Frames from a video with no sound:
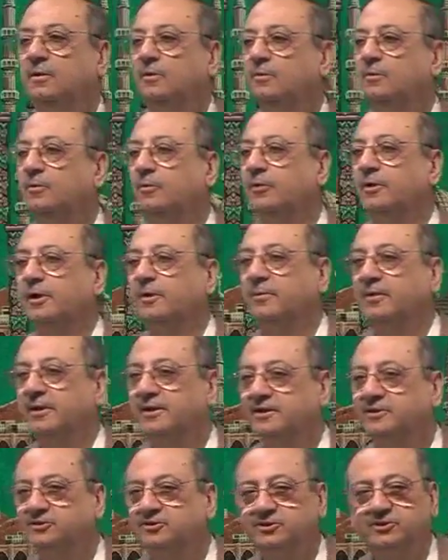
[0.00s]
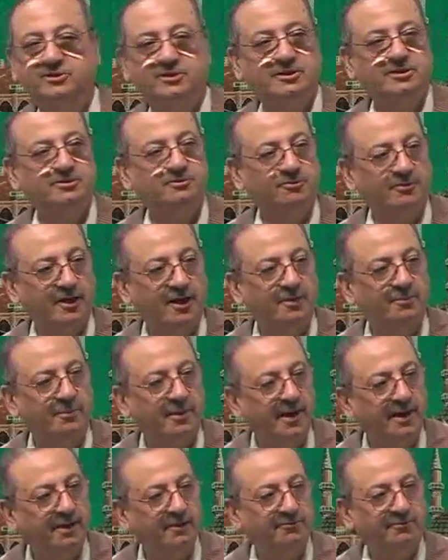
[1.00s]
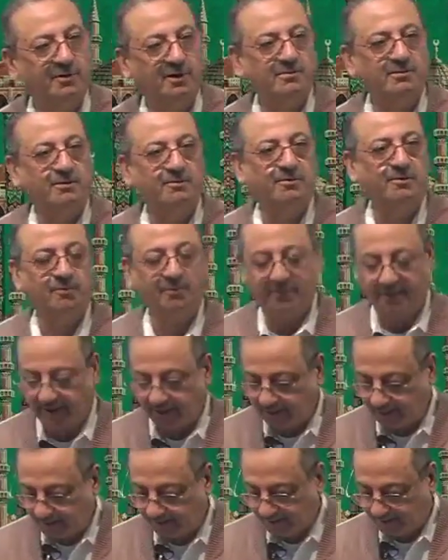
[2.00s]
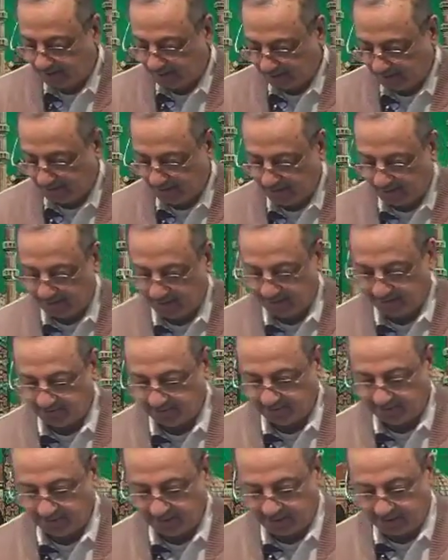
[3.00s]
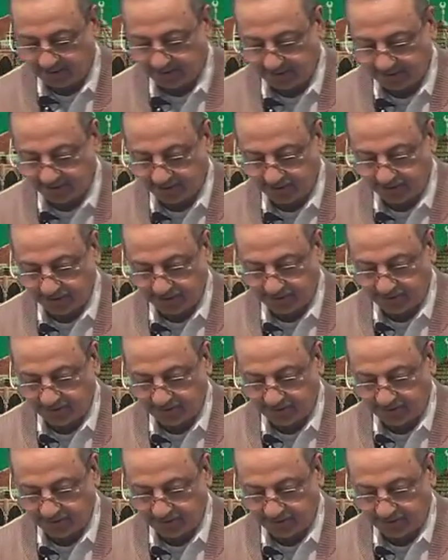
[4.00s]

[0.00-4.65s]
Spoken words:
Okay, brothers and sisters, we are back from our break, and we will continue.